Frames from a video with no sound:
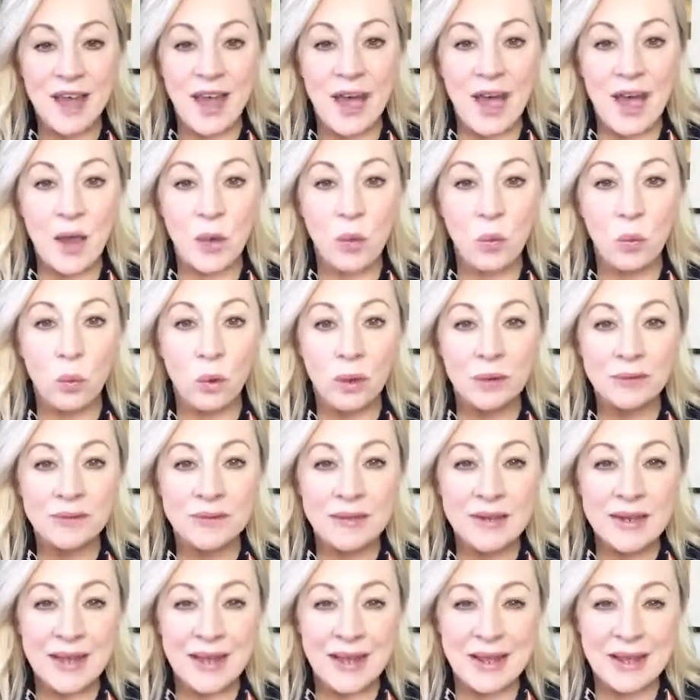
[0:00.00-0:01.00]
I wanted
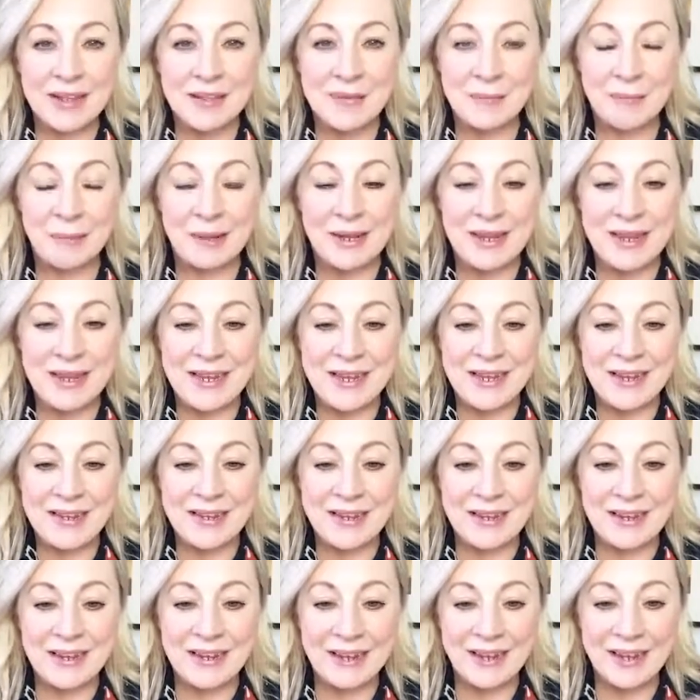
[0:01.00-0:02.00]
to
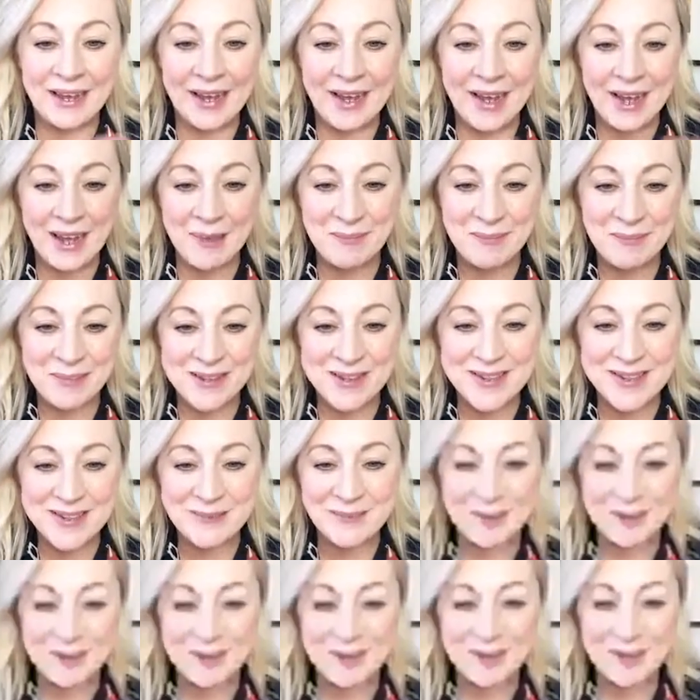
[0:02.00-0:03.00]
explain. Hi, Miss
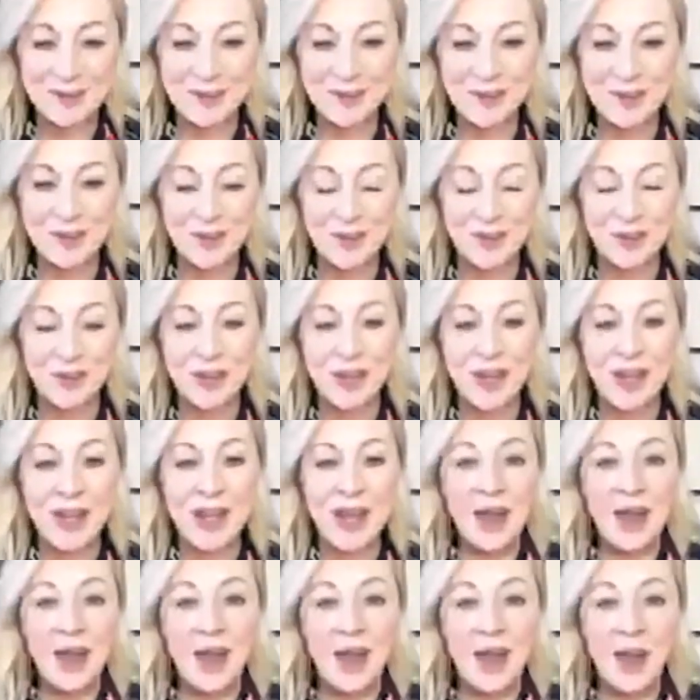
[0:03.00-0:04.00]
Smith, how are you?
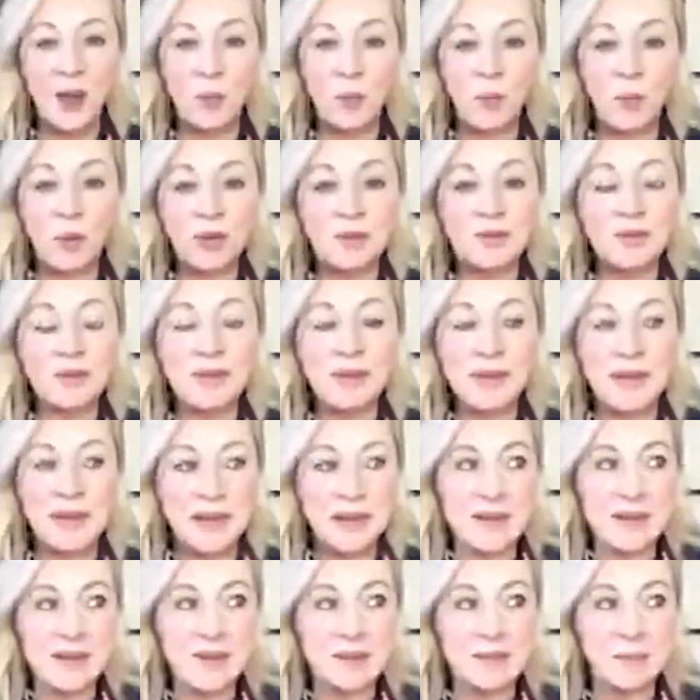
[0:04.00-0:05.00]
I wanted to
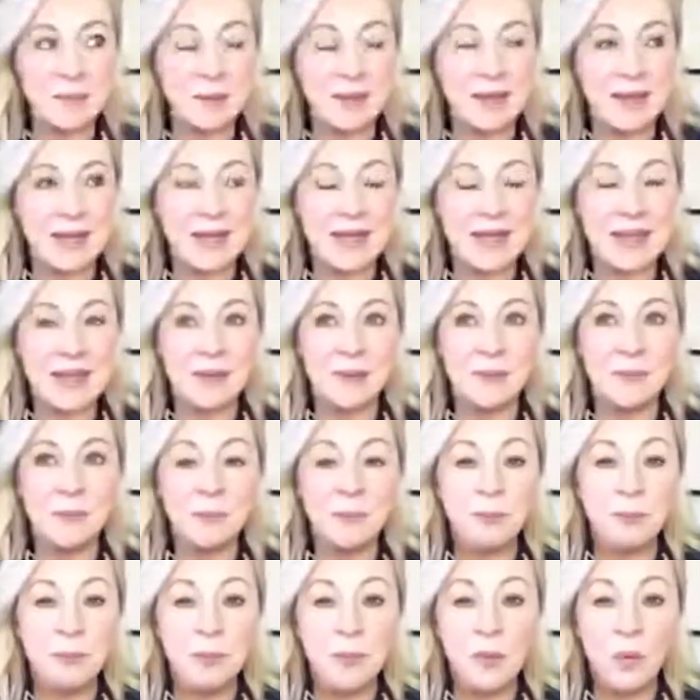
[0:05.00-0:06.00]
explain
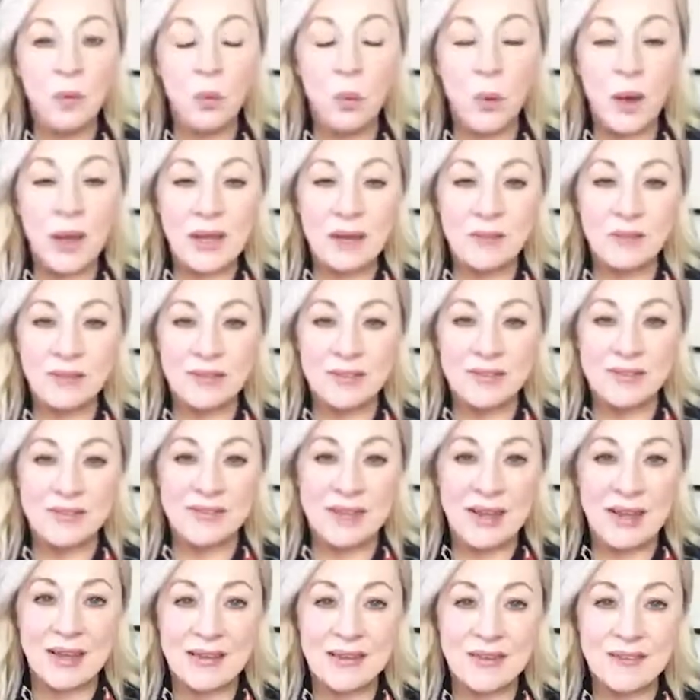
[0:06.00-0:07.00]
why I've
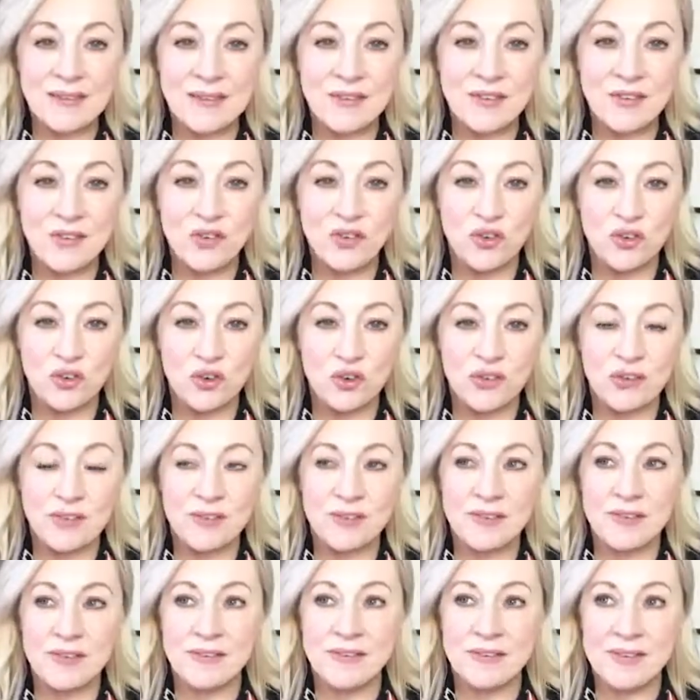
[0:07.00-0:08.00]
decided to do it
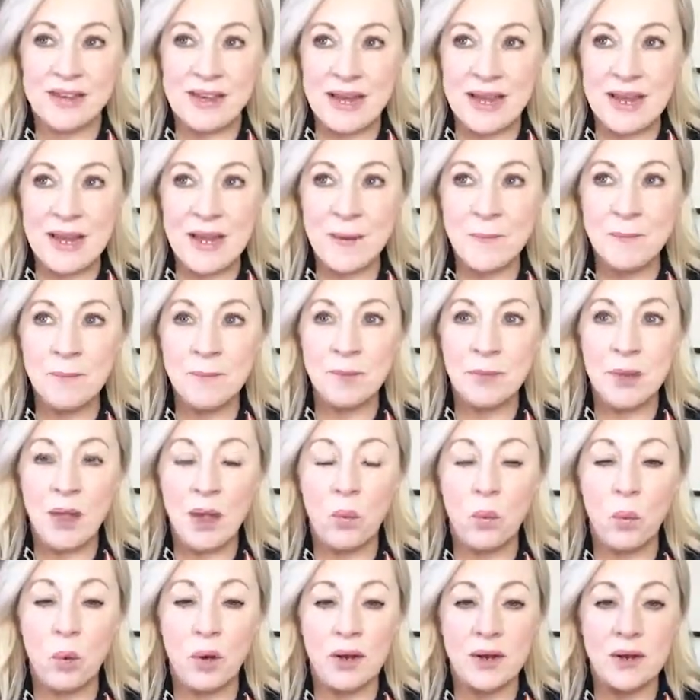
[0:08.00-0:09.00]
today
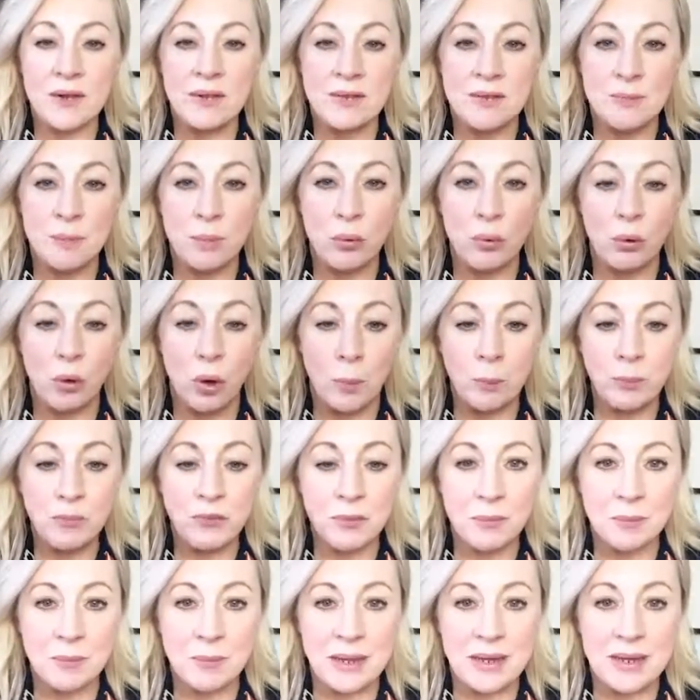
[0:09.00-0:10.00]
and what has
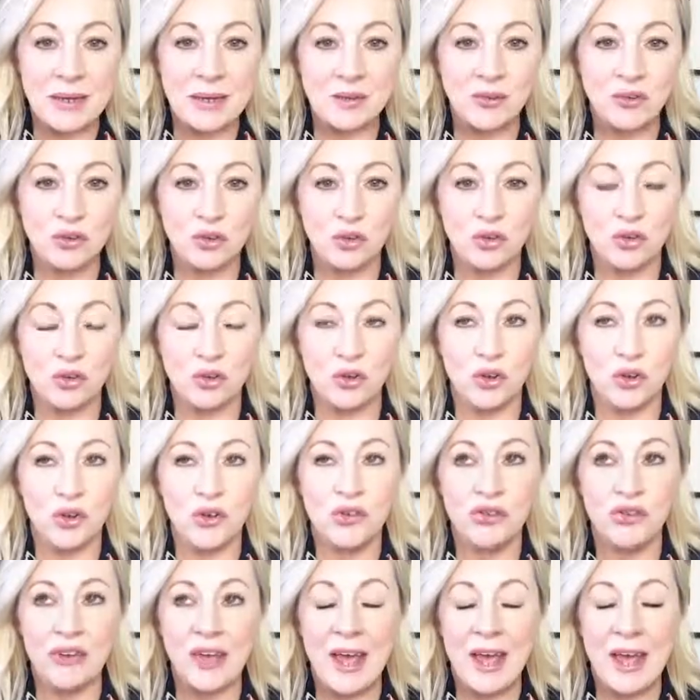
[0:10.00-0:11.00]
prompted me to do
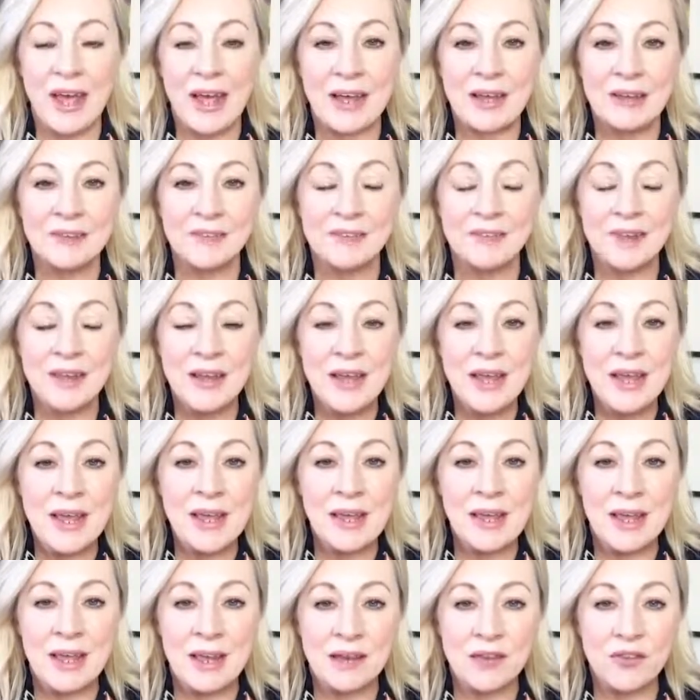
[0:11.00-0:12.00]
it, and
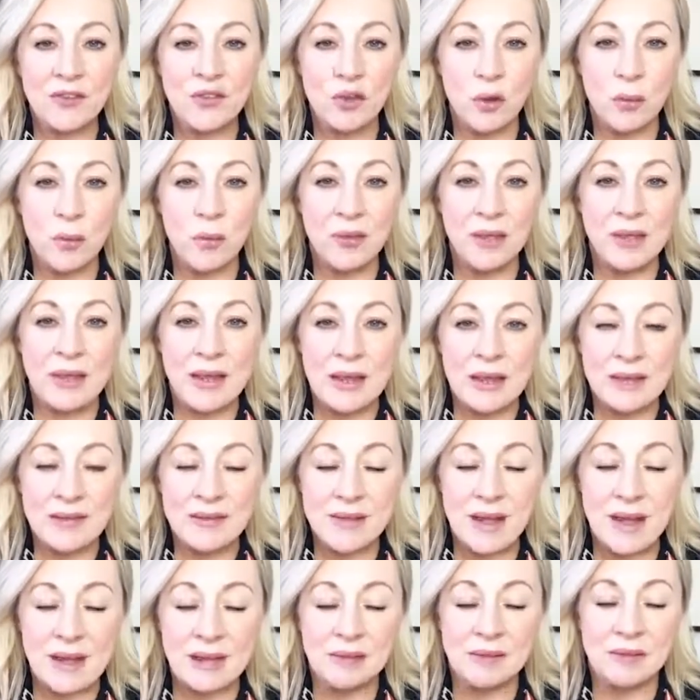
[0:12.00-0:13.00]
kind of some of the
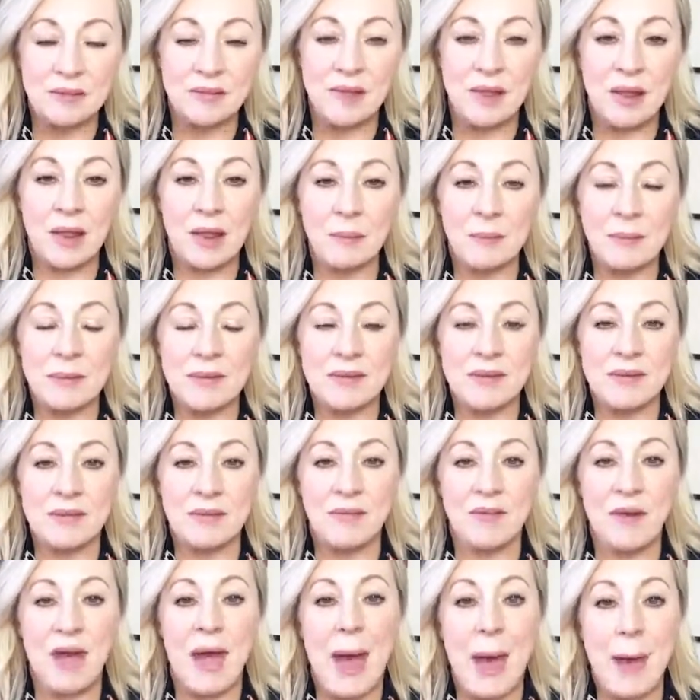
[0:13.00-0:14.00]
exciting developments that
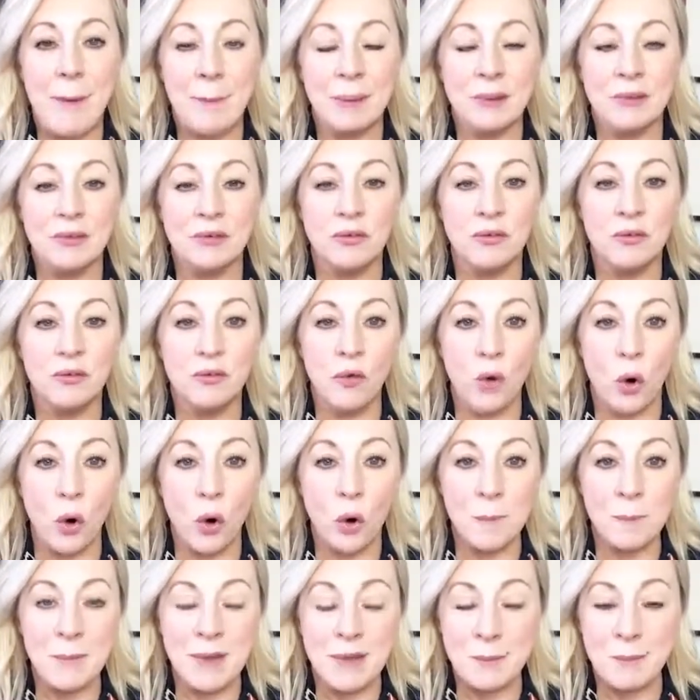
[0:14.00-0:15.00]
have happened
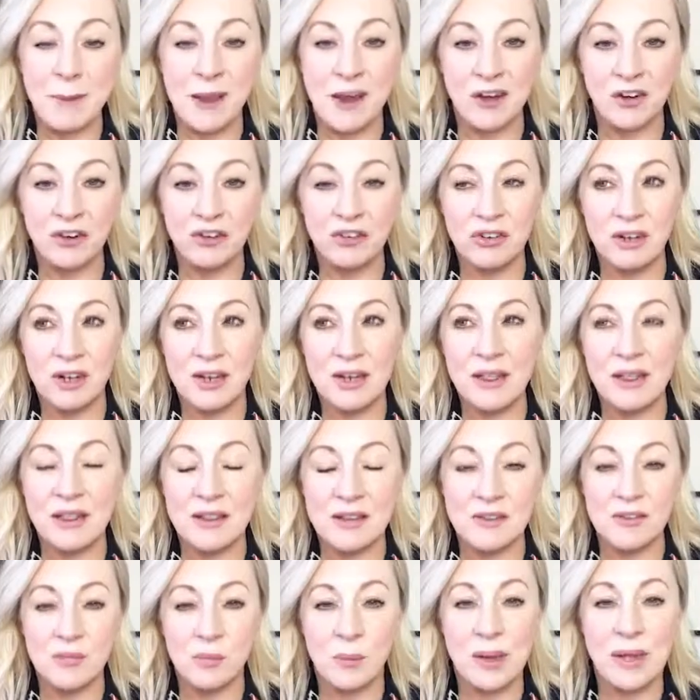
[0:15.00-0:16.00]
for me personally
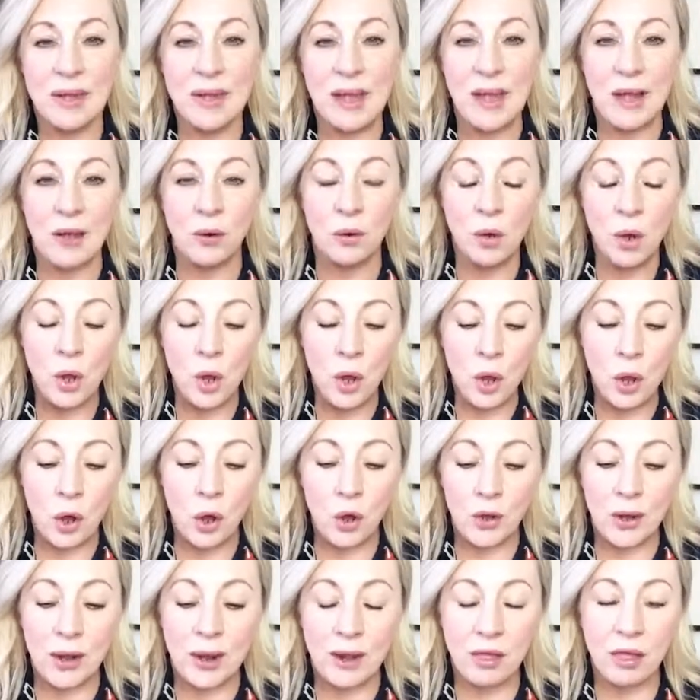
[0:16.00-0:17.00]
this week, and
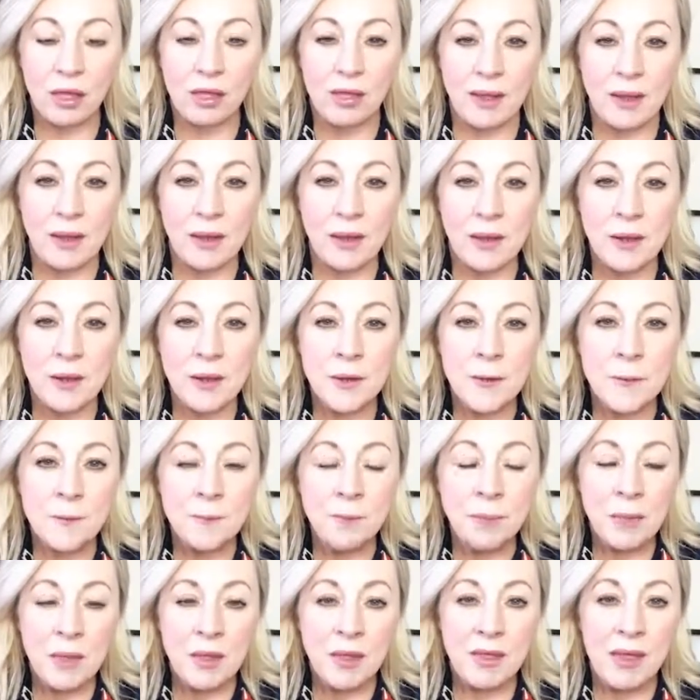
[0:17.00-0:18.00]
how I think
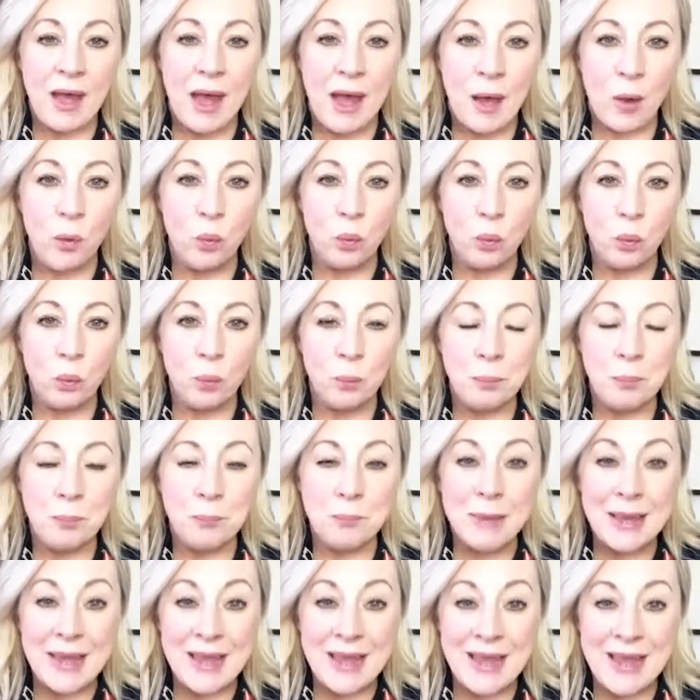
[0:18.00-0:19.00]
that
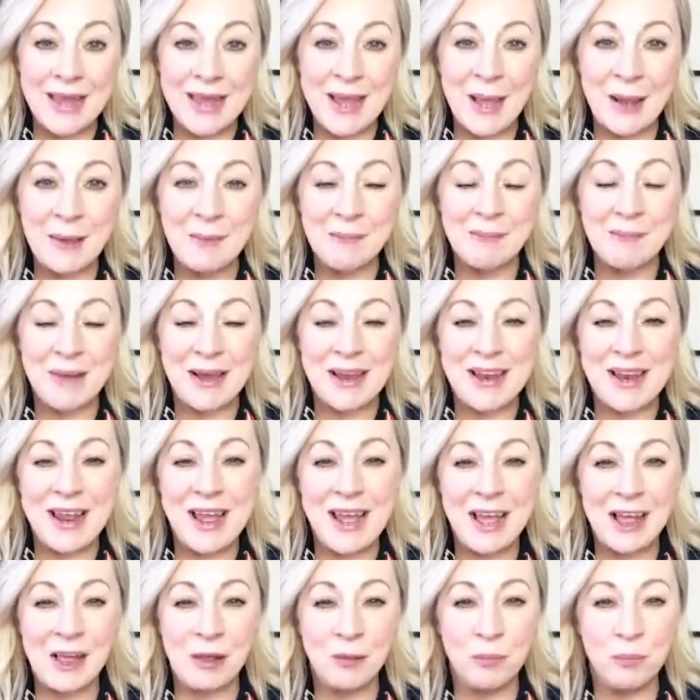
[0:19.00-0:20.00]
may and might
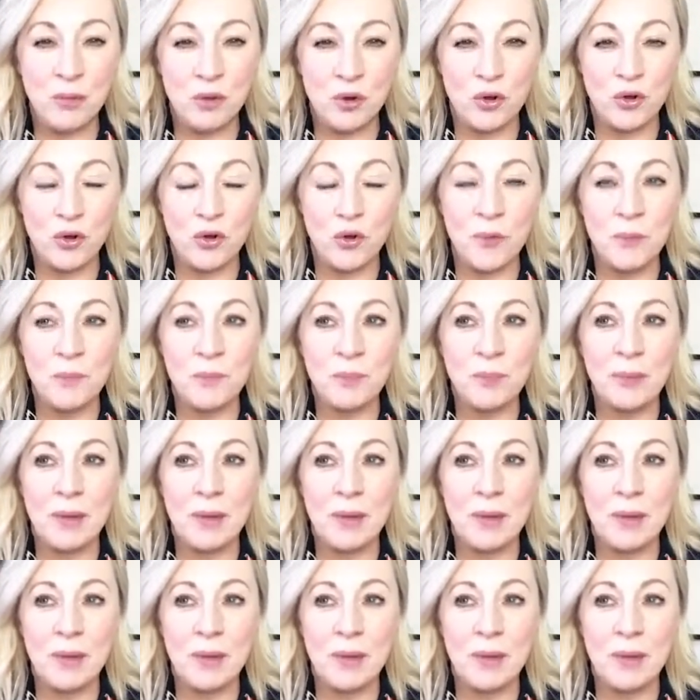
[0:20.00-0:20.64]
help you